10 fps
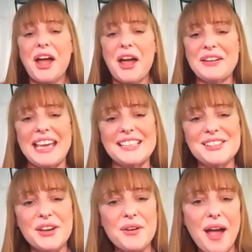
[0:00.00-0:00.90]
Okay.
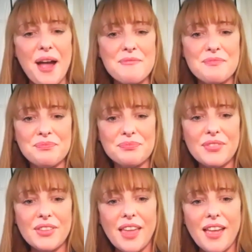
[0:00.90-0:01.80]
So
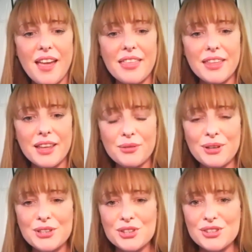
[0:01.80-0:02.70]
I think
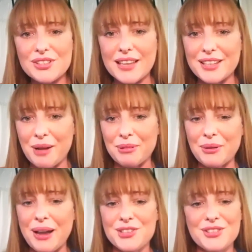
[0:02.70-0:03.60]
we should just ask a couple of
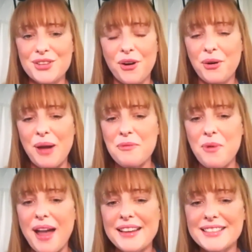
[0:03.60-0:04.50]
questions that are quite
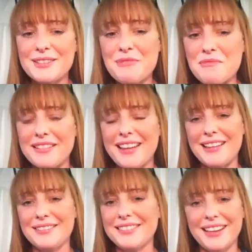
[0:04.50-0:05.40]
wide at the moment,
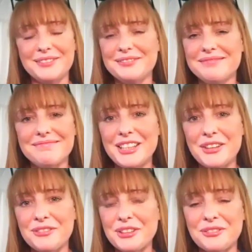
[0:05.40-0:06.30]
and you
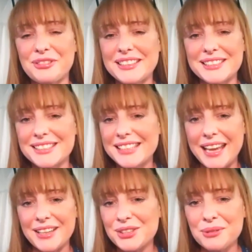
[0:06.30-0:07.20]
know, feel free to
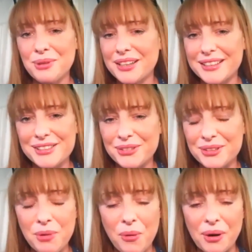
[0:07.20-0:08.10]
say 2 words or
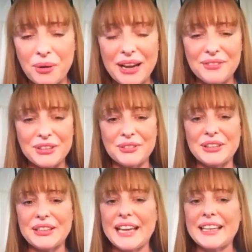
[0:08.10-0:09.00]
more, whatever you
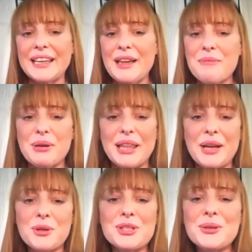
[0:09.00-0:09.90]
feel like. But like,
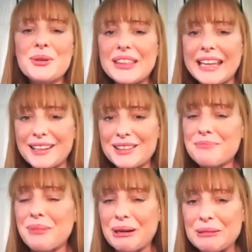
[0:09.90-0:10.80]
what do you think the
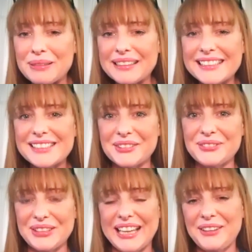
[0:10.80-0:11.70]
purpose of
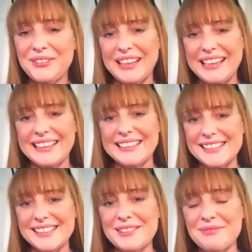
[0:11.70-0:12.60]
life
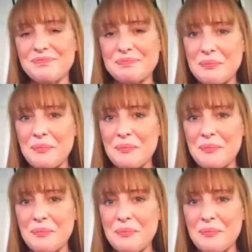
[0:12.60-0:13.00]
is? I